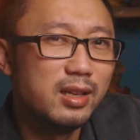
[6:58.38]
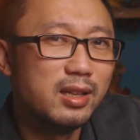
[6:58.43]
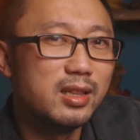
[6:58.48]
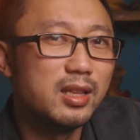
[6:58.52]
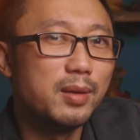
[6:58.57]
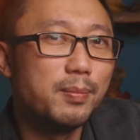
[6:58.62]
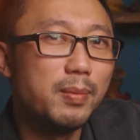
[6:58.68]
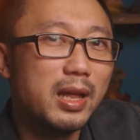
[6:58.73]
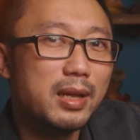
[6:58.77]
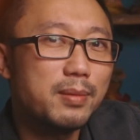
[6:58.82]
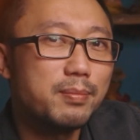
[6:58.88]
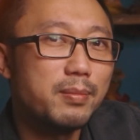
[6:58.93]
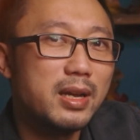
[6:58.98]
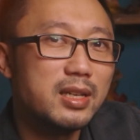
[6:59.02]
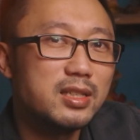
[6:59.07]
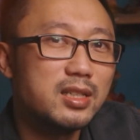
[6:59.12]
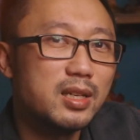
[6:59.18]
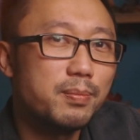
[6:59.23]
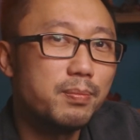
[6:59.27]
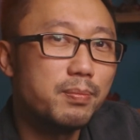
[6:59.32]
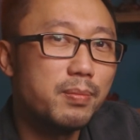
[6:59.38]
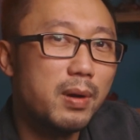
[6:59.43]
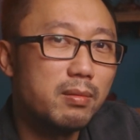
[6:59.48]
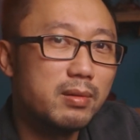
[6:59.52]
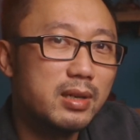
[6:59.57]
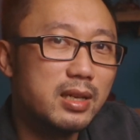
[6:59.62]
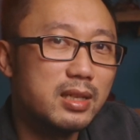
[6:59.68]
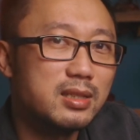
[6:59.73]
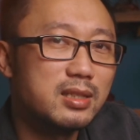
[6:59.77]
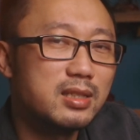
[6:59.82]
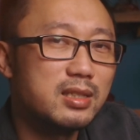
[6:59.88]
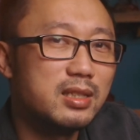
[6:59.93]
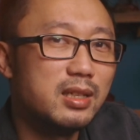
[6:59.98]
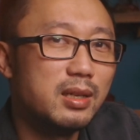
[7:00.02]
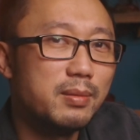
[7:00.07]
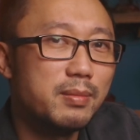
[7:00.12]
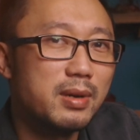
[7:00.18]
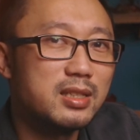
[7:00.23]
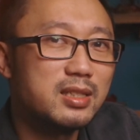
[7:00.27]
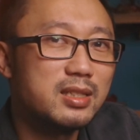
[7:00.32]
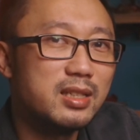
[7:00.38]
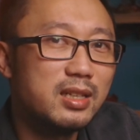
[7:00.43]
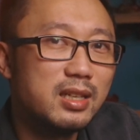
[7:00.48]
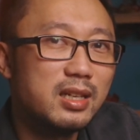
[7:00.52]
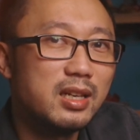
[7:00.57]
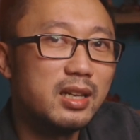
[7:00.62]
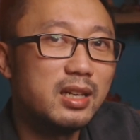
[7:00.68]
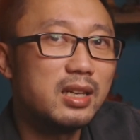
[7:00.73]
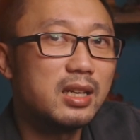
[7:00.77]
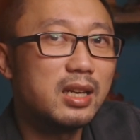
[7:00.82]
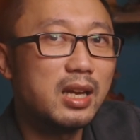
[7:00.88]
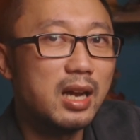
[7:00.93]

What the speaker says: The Blackmagic Pocket Cinema 6K